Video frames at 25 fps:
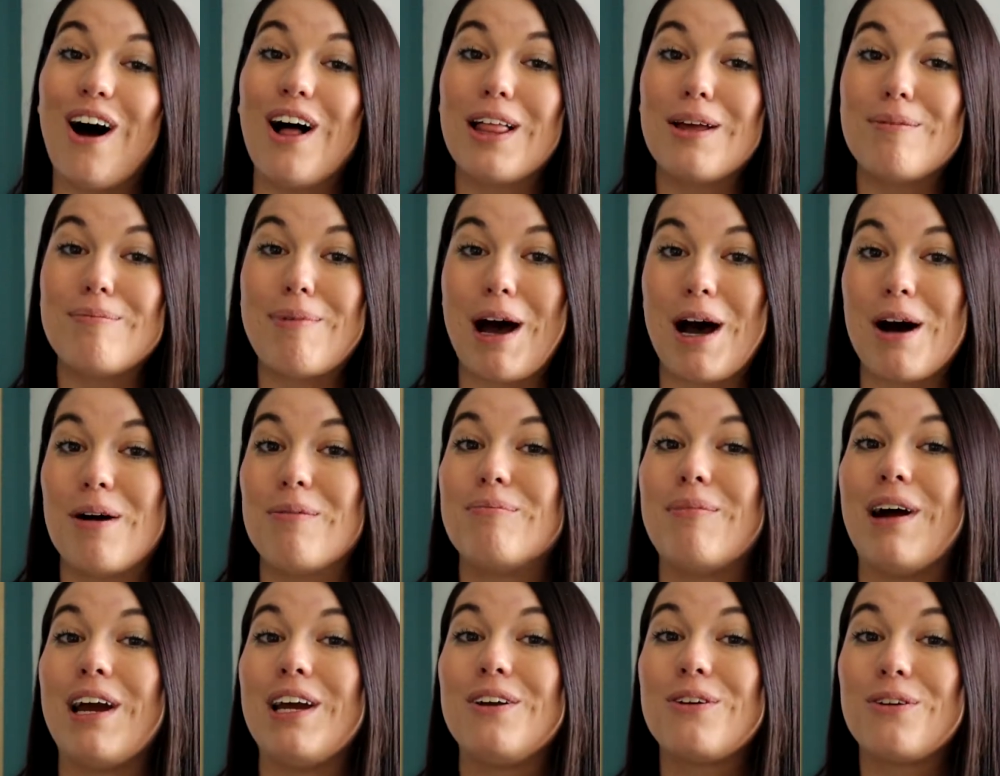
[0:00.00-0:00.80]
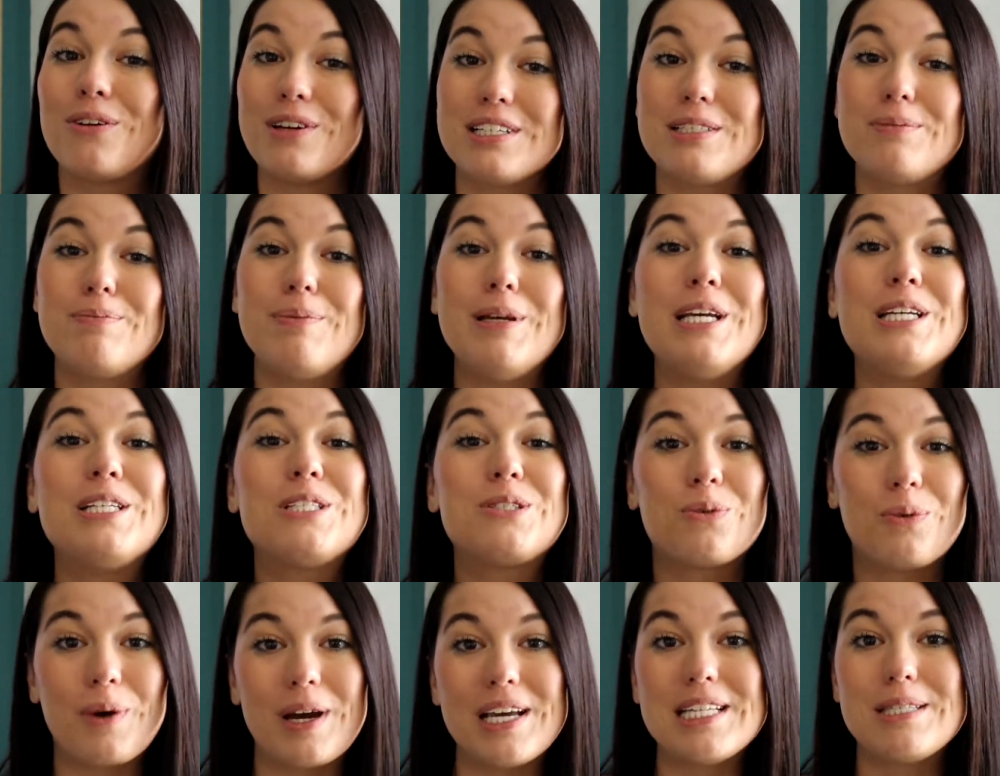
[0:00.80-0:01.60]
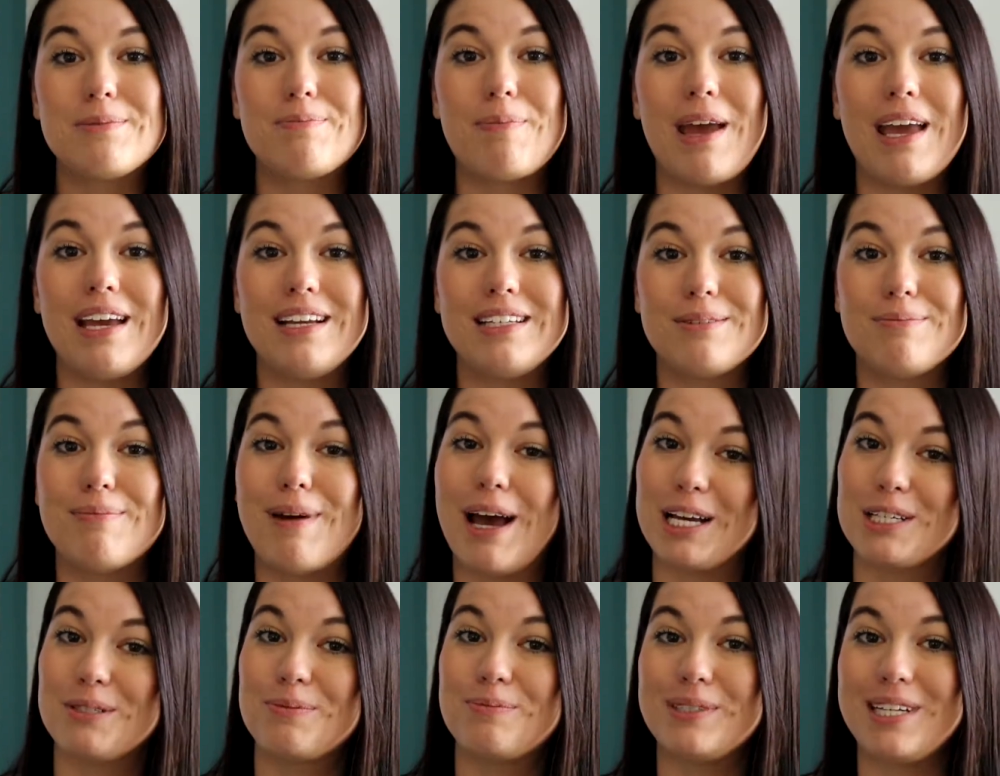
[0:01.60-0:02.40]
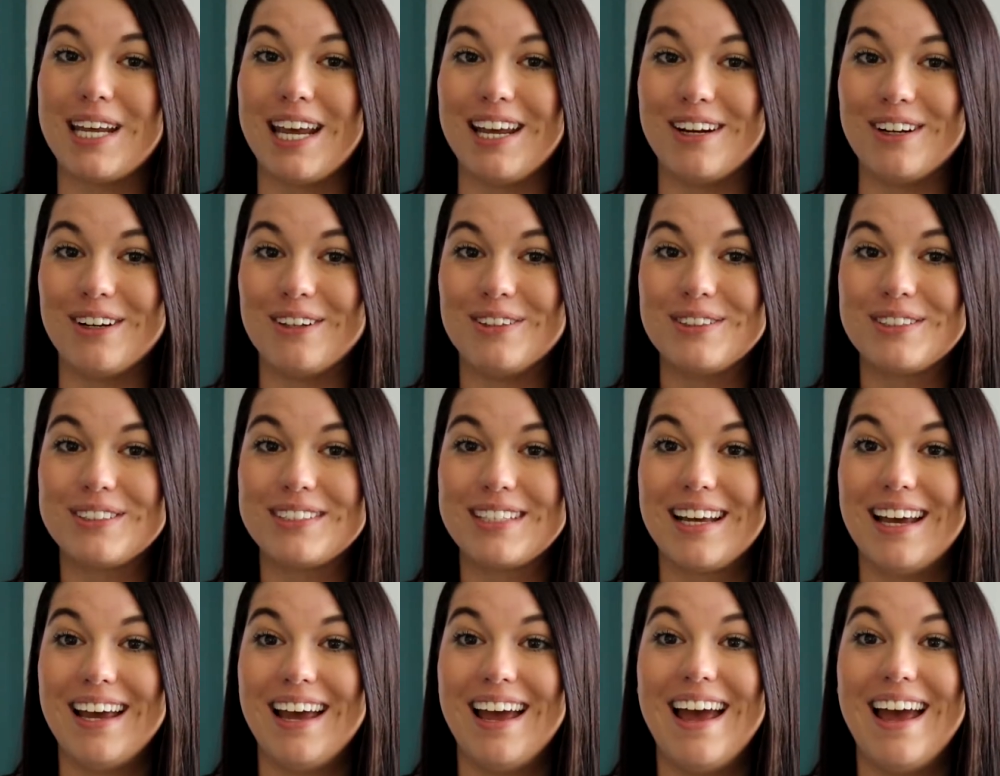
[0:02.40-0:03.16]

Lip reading: all about my crispy twice-baked mashed potatoes.